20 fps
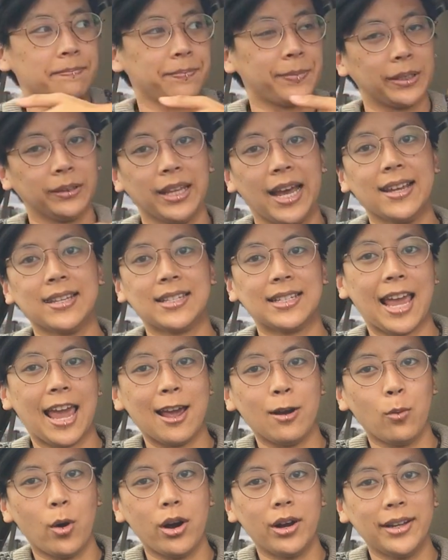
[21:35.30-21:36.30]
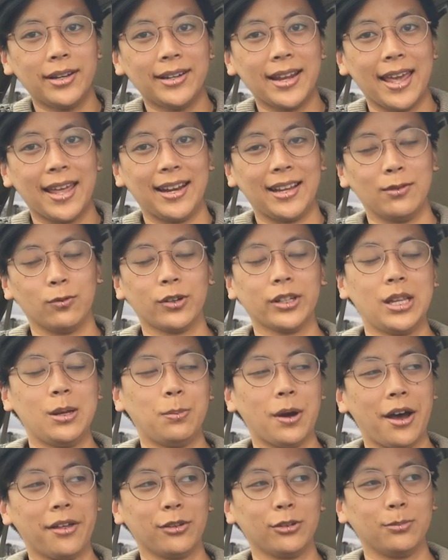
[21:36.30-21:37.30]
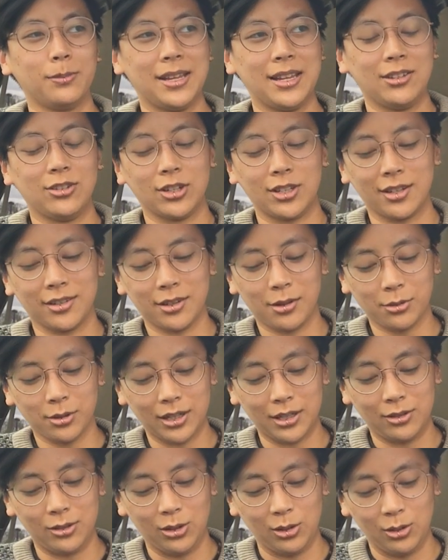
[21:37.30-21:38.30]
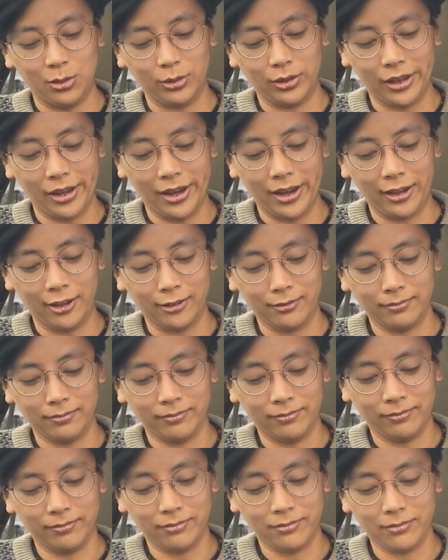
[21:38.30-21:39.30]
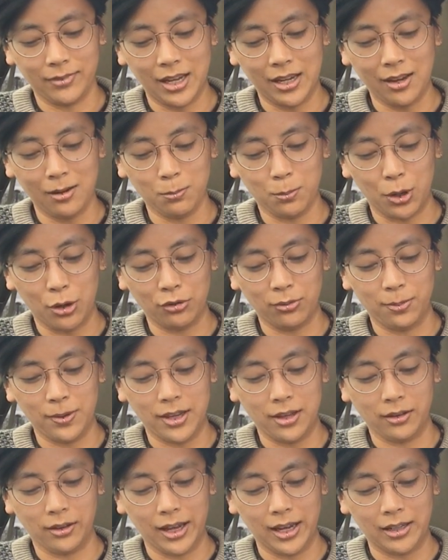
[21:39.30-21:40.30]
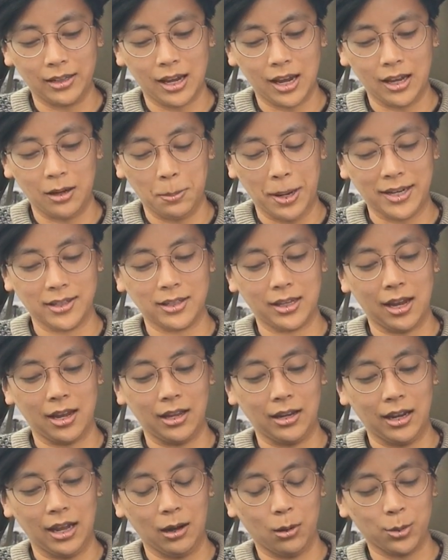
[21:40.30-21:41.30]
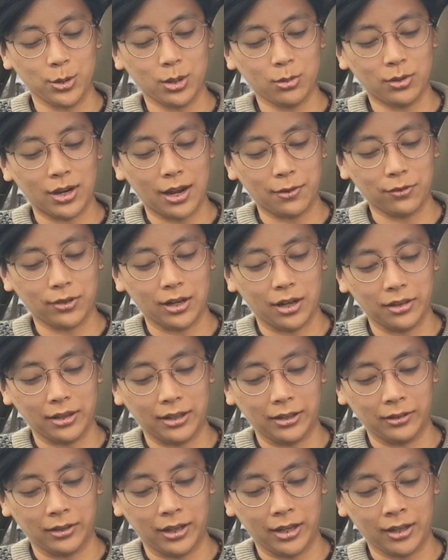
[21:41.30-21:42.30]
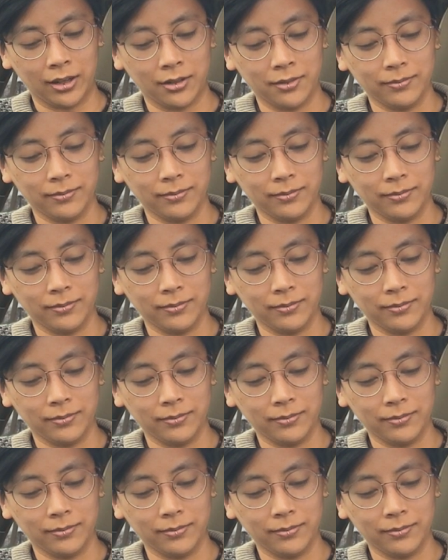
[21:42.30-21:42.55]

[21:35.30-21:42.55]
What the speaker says: less gay one. And it really bothered me just because I was like, dude, like, they can both be, like, gay and Mexican. And also not for nothing, like,